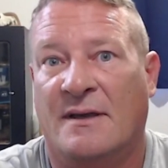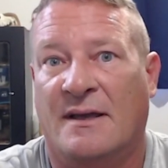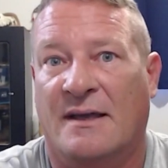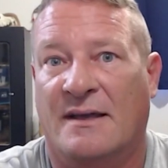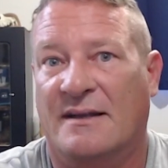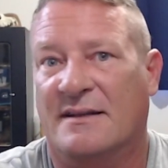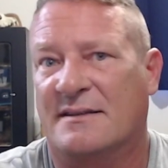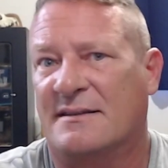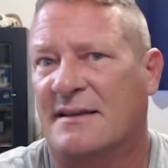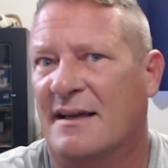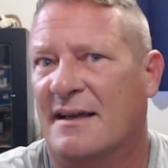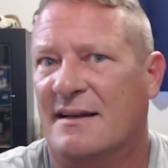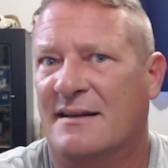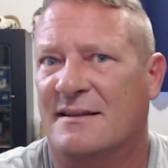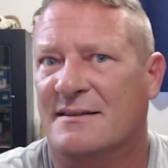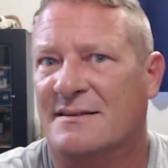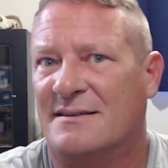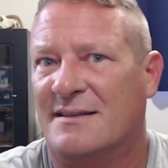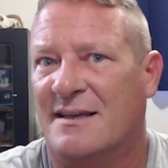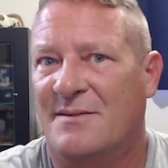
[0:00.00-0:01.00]
And it's kind
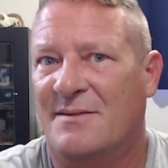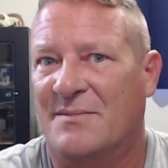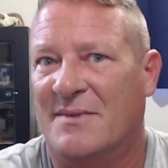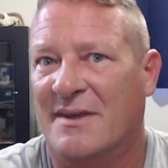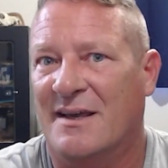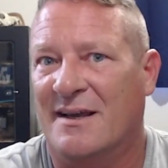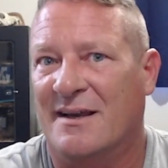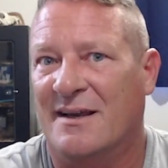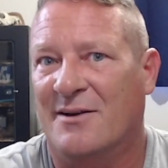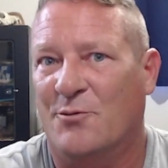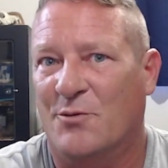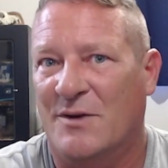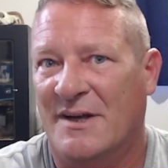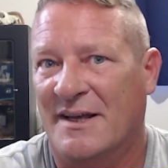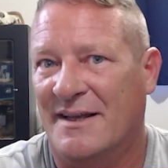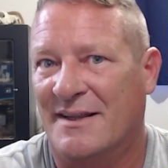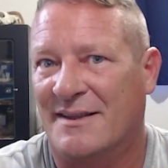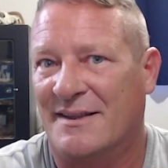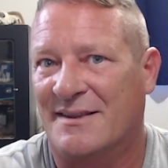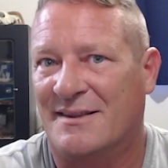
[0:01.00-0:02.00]
of the same thing
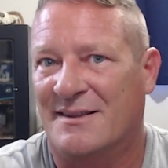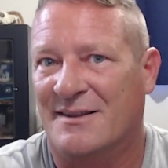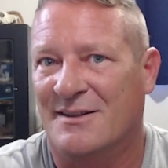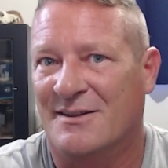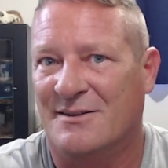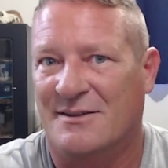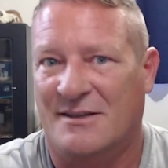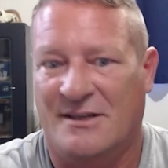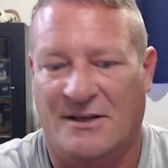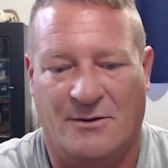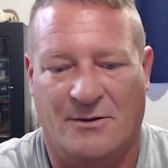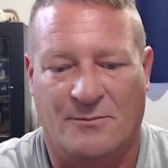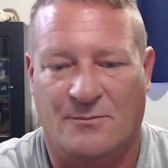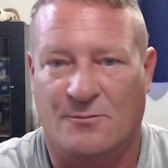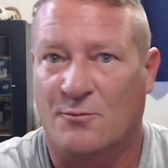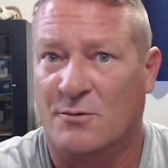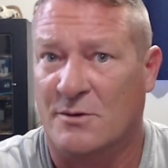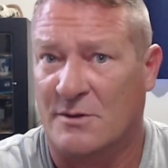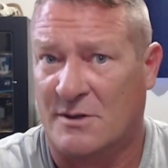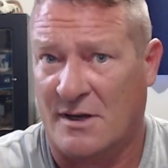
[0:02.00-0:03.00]
with,
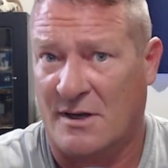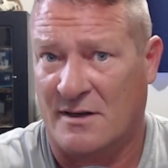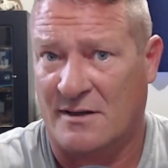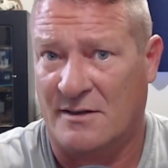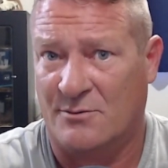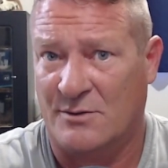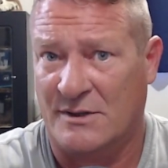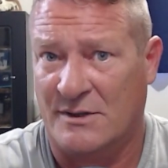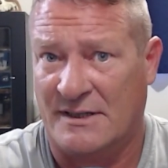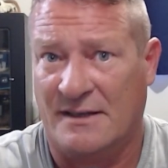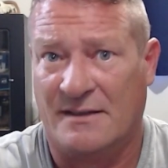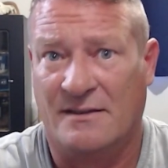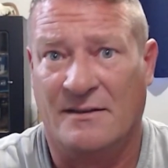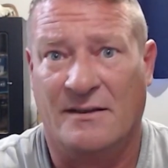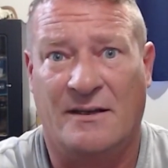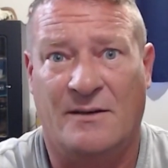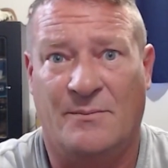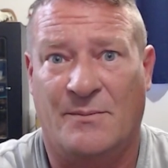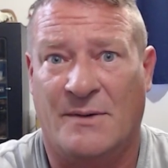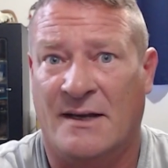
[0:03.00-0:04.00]
we're talking
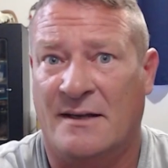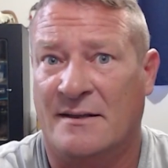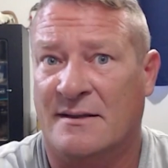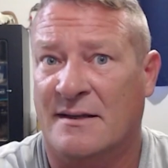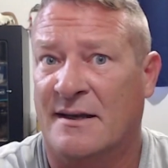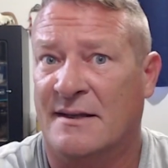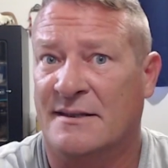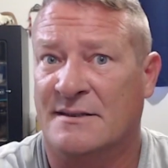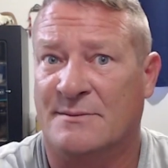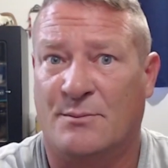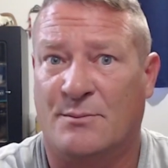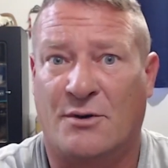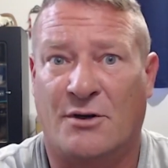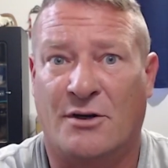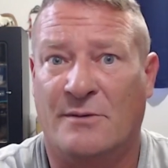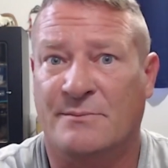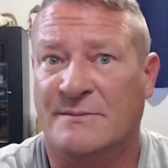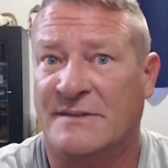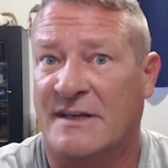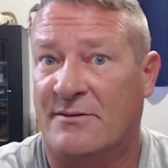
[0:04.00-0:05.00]
reticulated pythons,
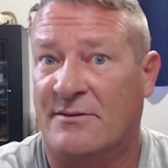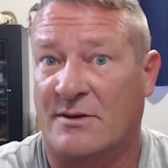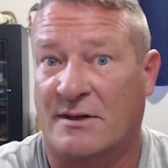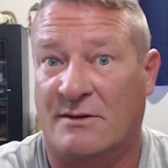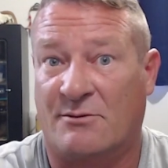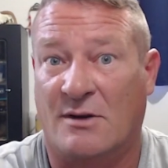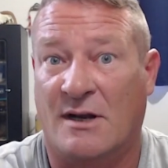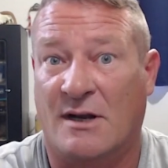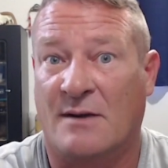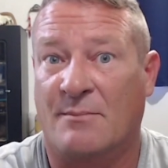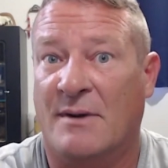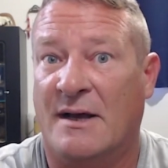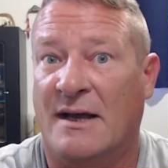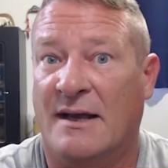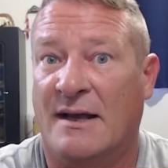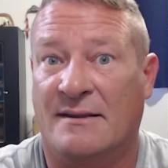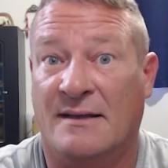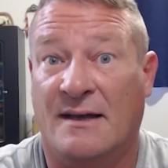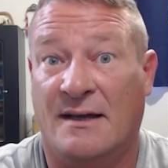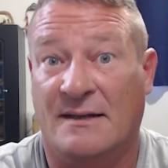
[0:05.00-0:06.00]
berms, African rock
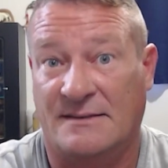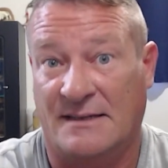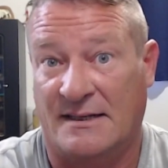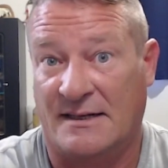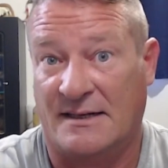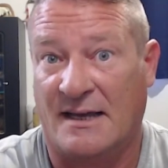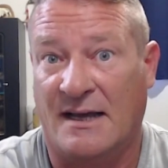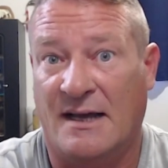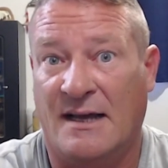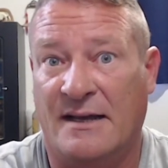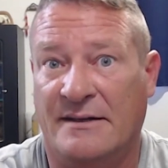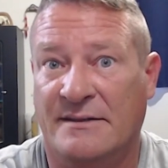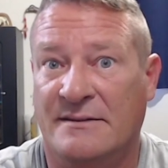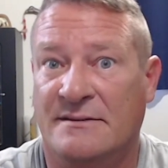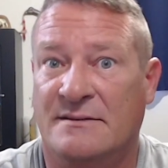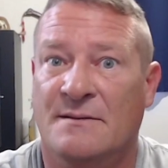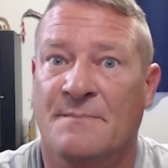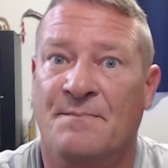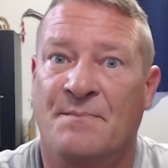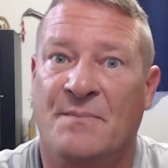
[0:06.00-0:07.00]
pythons,
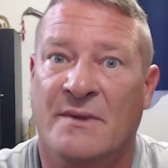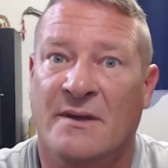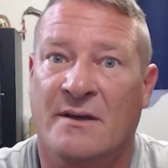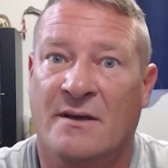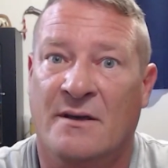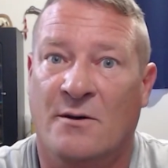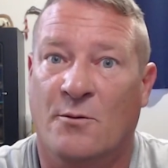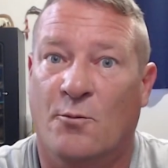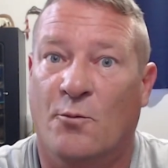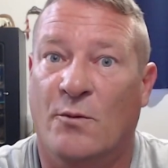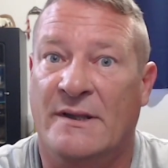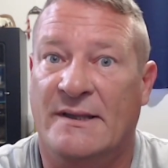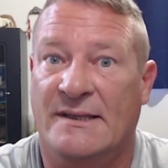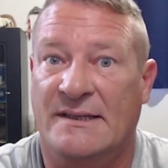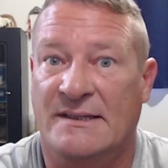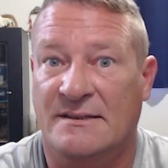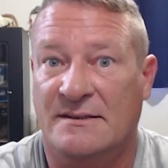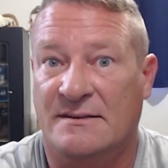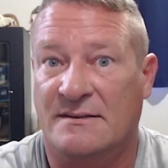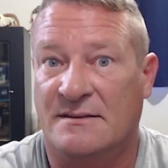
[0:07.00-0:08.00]
anacondas. When
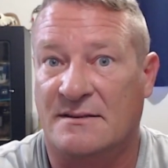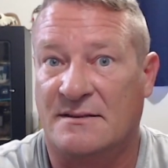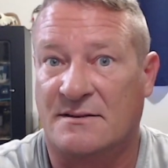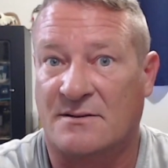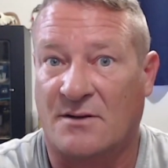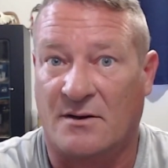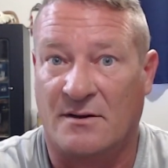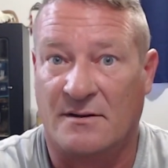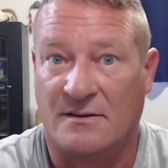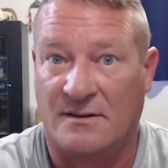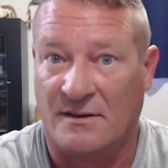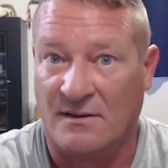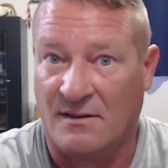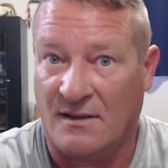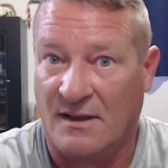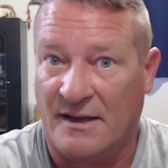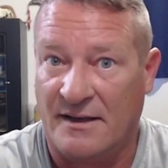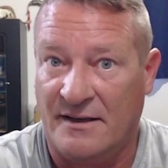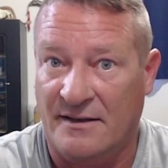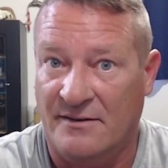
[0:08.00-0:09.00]
these start their
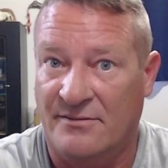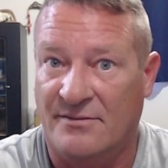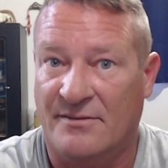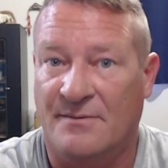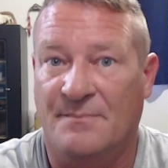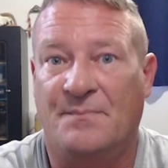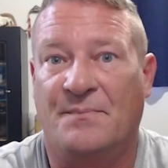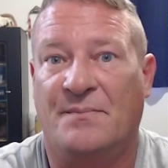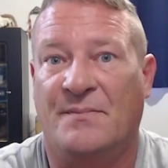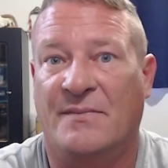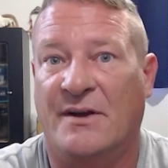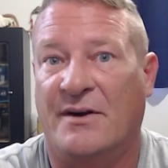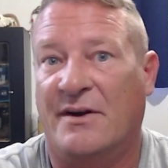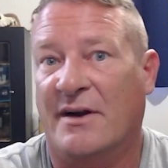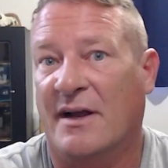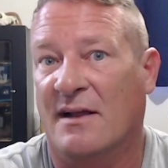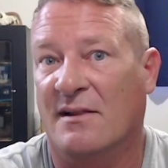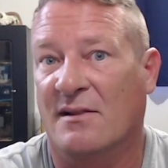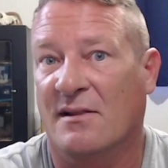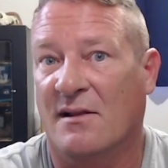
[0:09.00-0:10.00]
life, they're
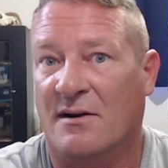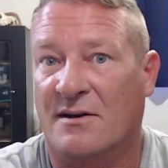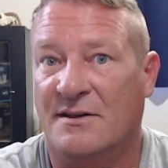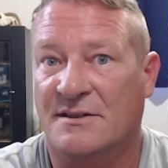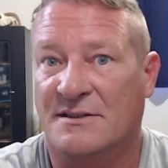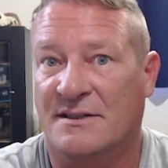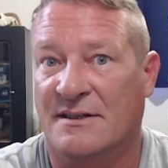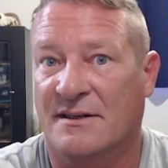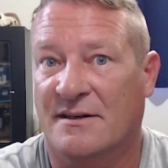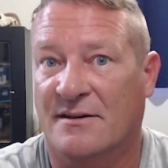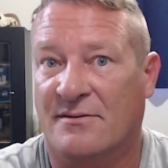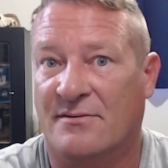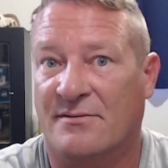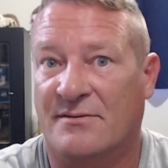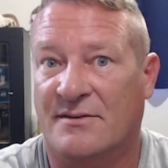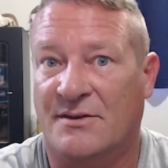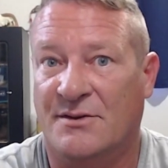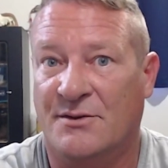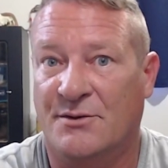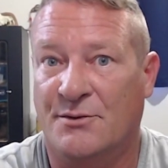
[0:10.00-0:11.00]
not large
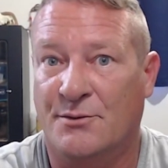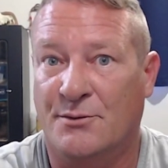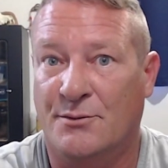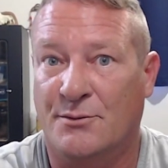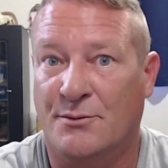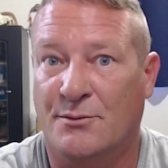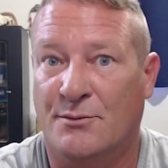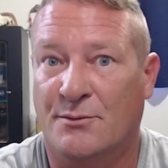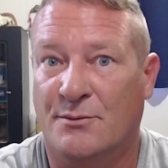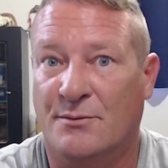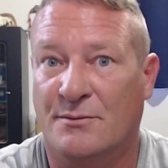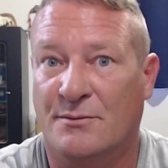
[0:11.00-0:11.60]
enough to,